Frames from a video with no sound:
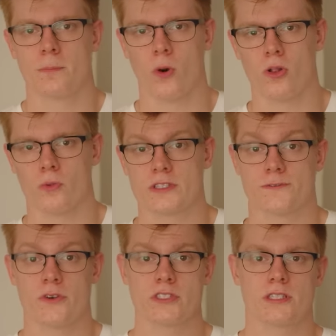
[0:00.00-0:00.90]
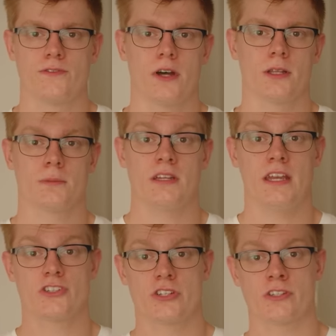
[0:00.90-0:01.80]
bull was first developed in
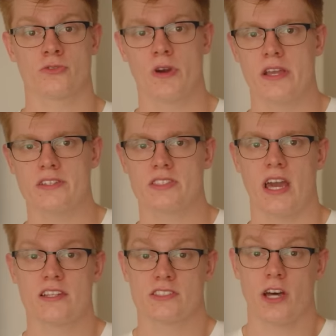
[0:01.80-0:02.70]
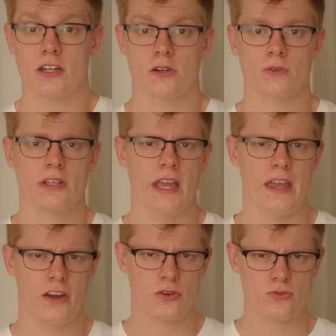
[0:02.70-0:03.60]
ancient Greece and is not only
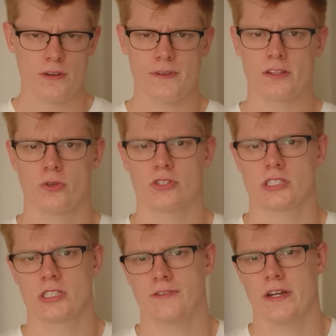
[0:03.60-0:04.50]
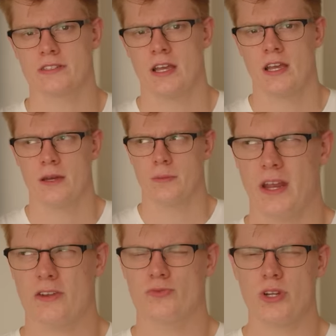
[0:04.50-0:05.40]
a horrific torture device, but
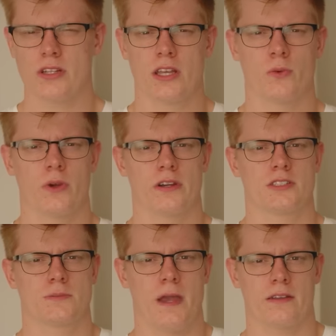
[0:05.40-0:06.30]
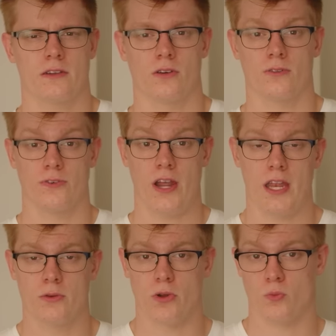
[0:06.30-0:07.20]
a really weird spectacle for
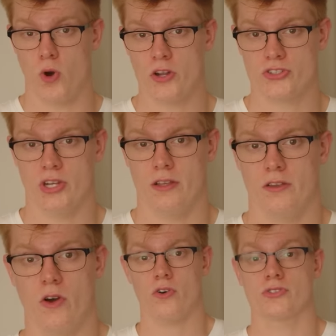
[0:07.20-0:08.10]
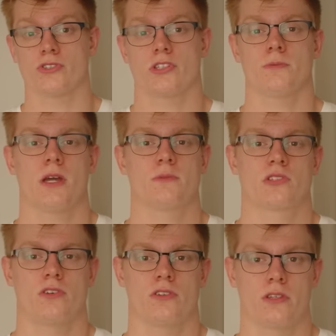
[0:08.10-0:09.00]
anyone watching. Also sometimes
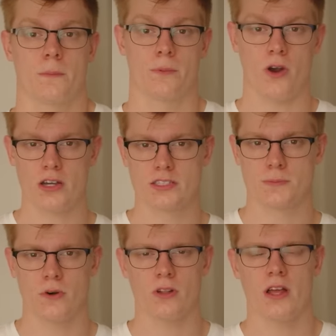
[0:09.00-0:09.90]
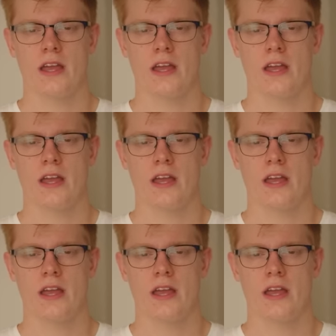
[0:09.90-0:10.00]
called the bronze bull